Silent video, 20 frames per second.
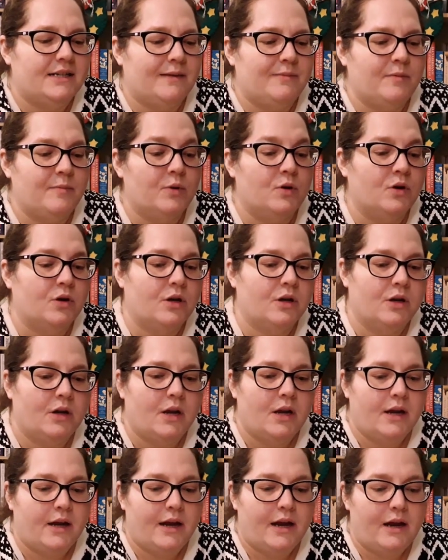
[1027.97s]
type of book.
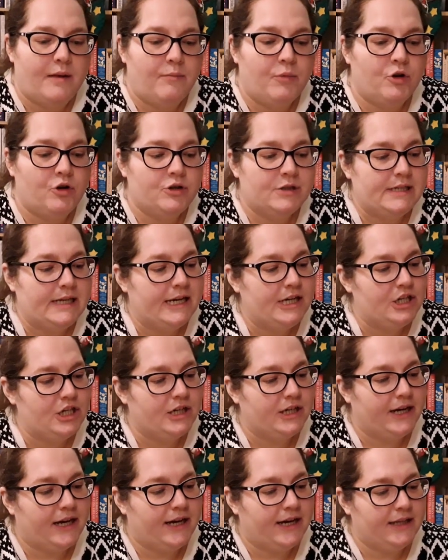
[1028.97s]
Um,
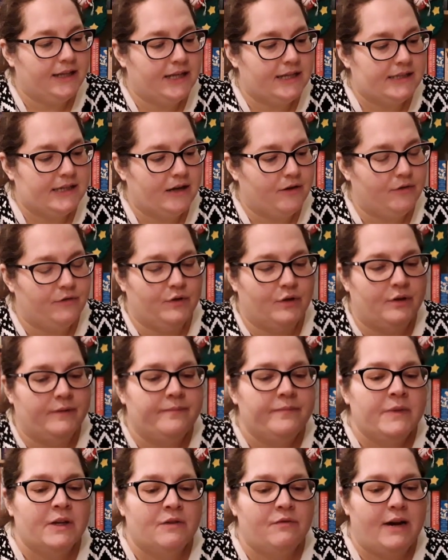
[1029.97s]
pronunciation guide, that's helpful.
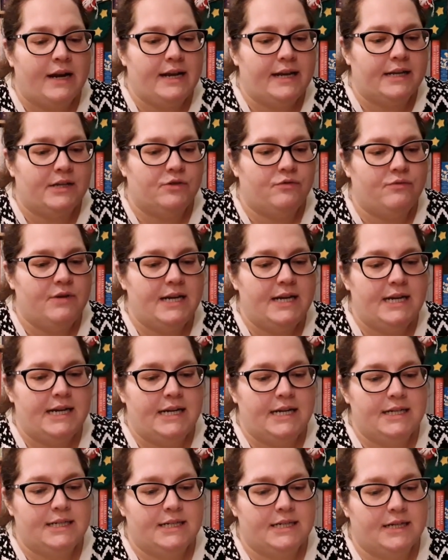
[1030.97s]
Right, let's
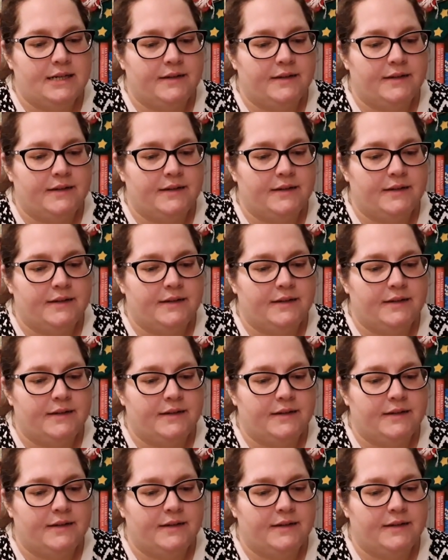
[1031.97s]
read.